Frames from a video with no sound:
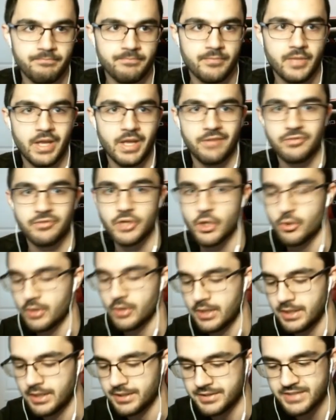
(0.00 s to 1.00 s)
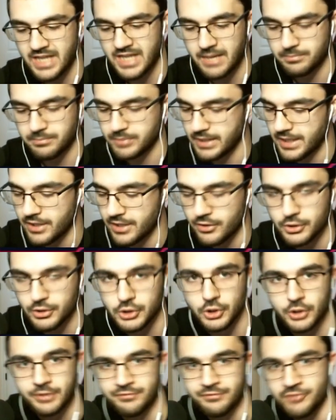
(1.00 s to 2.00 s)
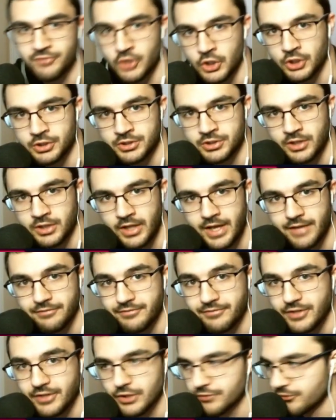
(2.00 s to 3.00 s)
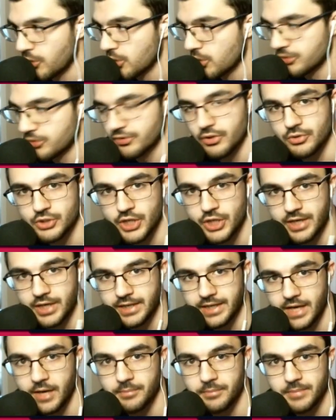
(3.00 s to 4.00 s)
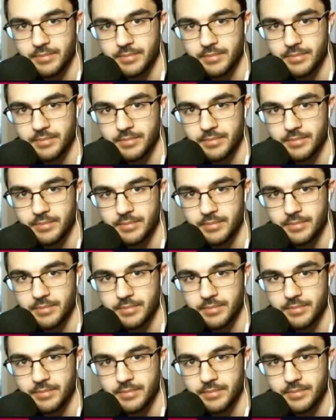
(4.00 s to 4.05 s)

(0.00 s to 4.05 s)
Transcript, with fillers: If you're a top player and you're looking for a good clan, Fierce Force, go check it out.